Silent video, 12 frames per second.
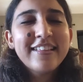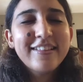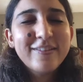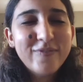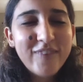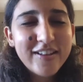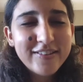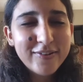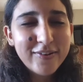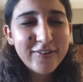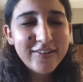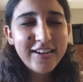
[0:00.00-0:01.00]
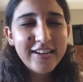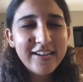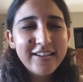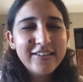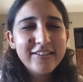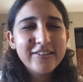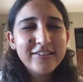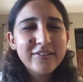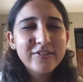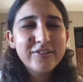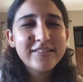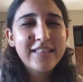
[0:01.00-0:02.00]
And Father God, I
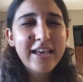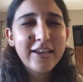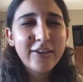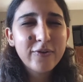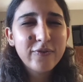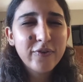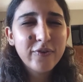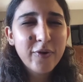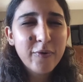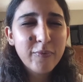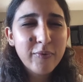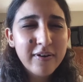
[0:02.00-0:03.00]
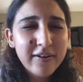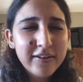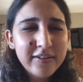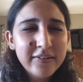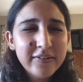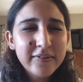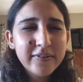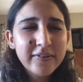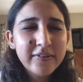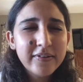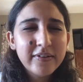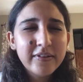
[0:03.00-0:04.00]
just thank you for your word.
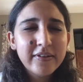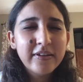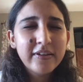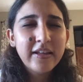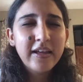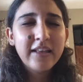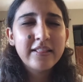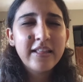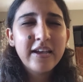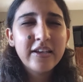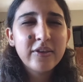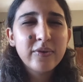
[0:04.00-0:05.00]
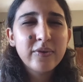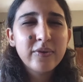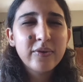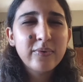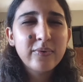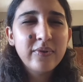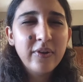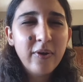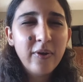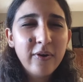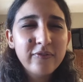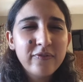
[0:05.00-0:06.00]
I thank you,
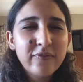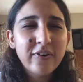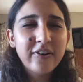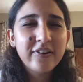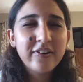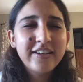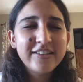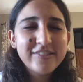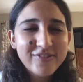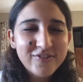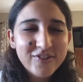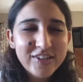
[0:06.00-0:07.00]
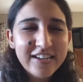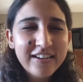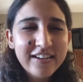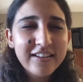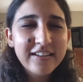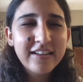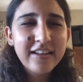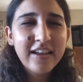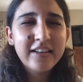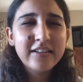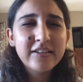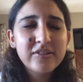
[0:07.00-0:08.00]
Lord, for history
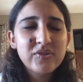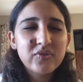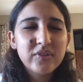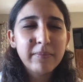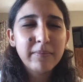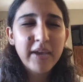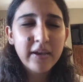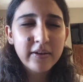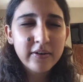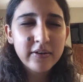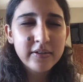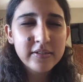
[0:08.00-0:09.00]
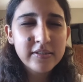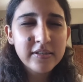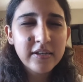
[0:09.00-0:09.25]
and history makers.